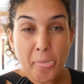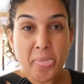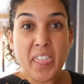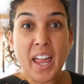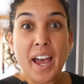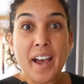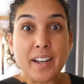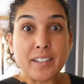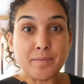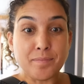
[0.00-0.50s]

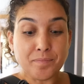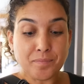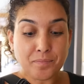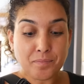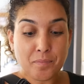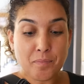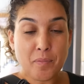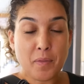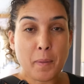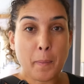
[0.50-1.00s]
That
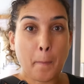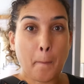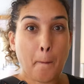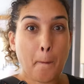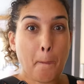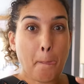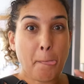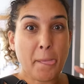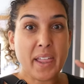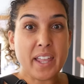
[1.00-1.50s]

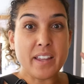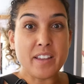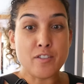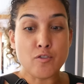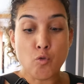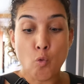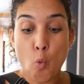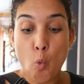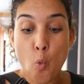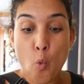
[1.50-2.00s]

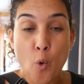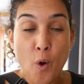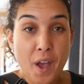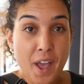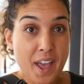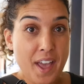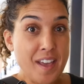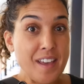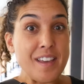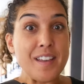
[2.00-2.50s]
is
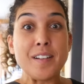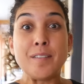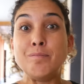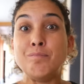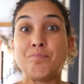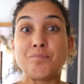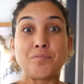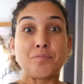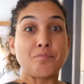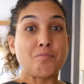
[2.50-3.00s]
way,
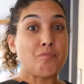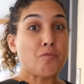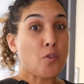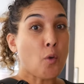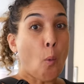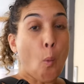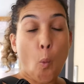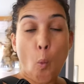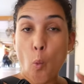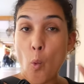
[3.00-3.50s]

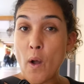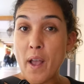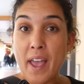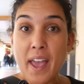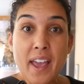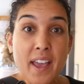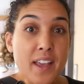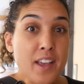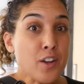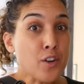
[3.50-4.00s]

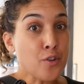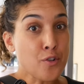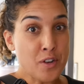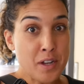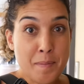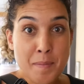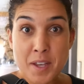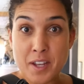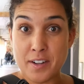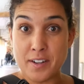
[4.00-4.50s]
way
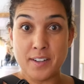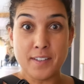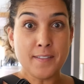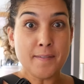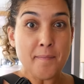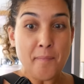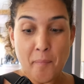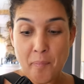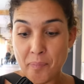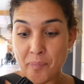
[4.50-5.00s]
creamier
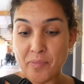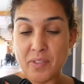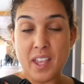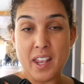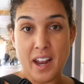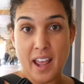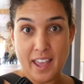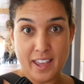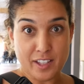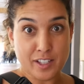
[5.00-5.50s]

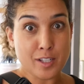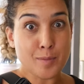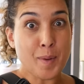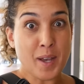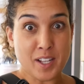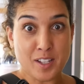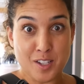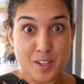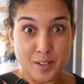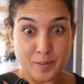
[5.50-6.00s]
than I
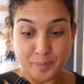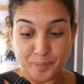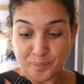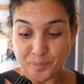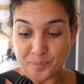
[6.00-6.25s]
expected.